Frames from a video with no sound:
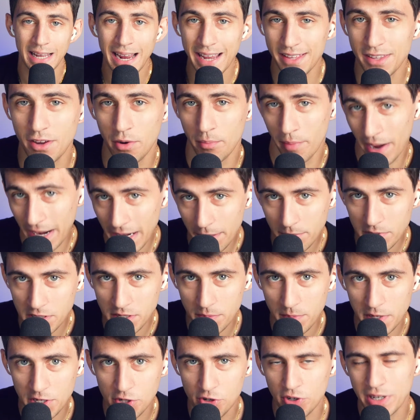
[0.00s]
Hey there, my name is
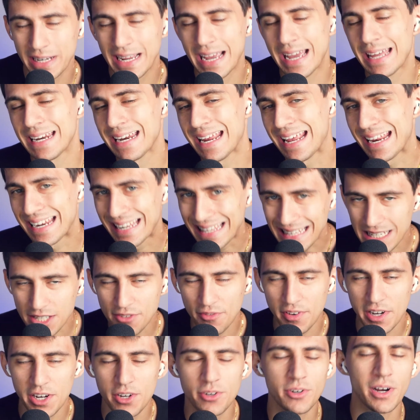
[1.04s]
Dimitri, and in this
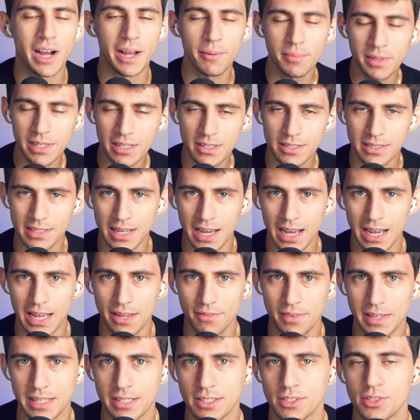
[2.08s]
video, I'm gonna
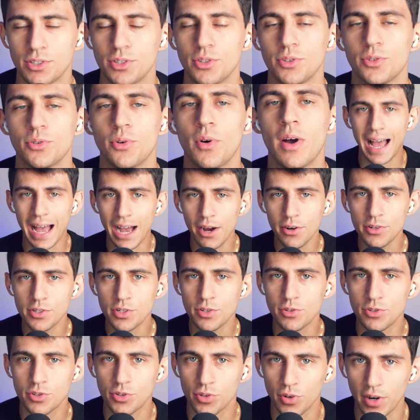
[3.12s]
dive into how
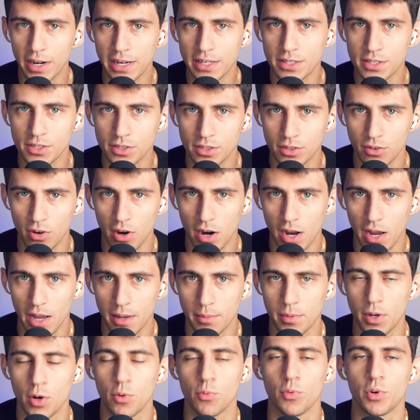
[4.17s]
to
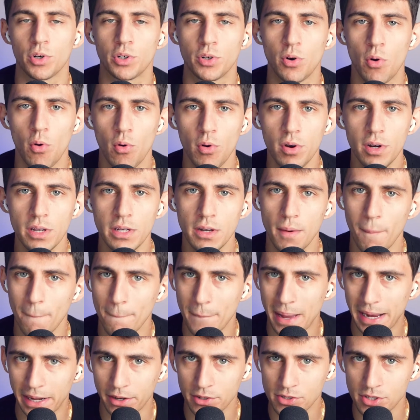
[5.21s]
transcribe recorded
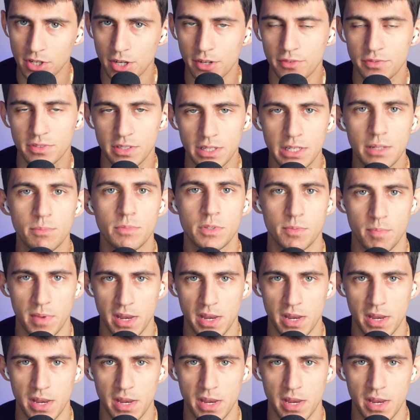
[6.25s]
Microsoft Teams